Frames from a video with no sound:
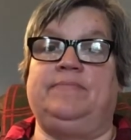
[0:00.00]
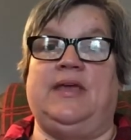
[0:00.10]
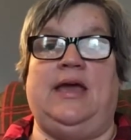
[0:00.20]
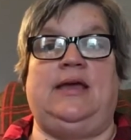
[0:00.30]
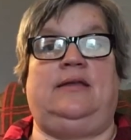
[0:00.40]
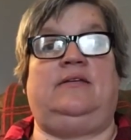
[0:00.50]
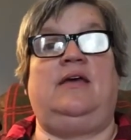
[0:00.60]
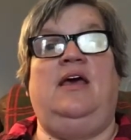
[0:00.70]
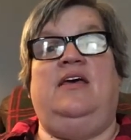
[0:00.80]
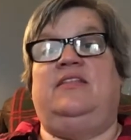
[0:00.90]
And
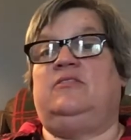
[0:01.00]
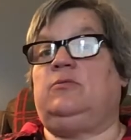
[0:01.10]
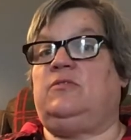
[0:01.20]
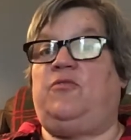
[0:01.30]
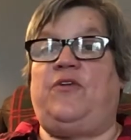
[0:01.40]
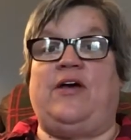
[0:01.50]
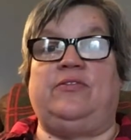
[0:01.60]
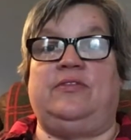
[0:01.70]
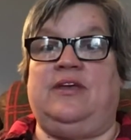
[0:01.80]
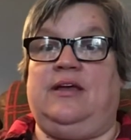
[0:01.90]
this was a
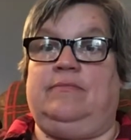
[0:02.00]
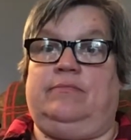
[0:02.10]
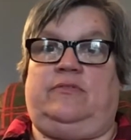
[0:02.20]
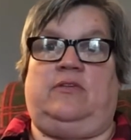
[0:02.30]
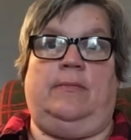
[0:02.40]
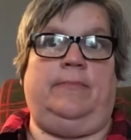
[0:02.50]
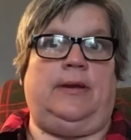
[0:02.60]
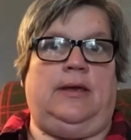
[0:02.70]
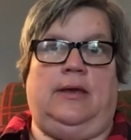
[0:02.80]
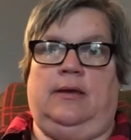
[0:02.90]
fountain that
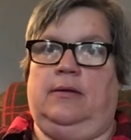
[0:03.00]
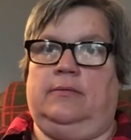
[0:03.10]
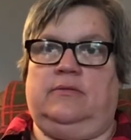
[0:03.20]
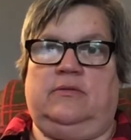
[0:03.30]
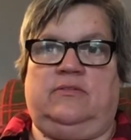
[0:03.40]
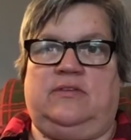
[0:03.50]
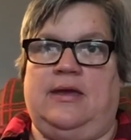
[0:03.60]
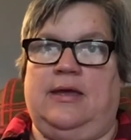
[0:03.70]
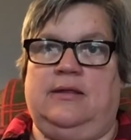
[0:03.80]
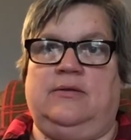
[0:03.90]
somebody
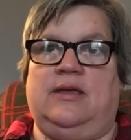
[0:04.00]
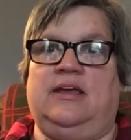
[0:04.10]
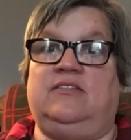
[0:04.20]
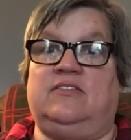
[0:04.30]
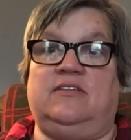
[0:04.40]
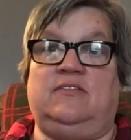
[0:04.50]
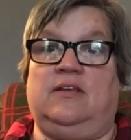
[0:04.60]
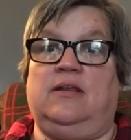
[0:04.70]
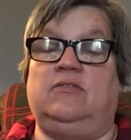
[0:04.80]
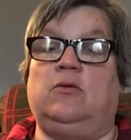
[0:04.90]
said
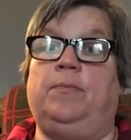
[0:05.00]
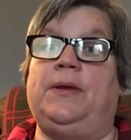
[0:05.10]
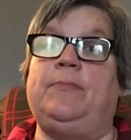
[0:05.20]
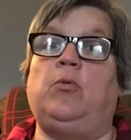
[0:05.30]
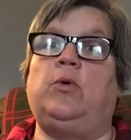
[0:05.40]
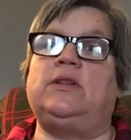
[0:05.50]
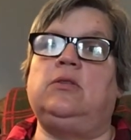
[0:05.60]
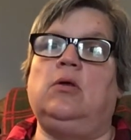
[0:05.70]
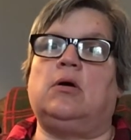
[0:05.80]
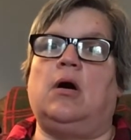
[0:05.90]
existed. And so people would
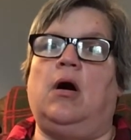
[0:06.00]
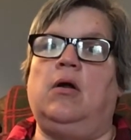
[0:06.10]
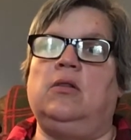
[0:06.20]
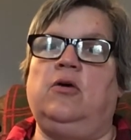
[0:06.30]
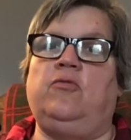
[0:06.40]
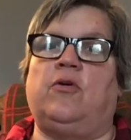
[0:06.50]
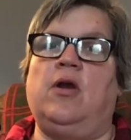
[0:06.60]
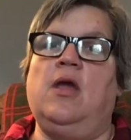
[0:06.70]
look all over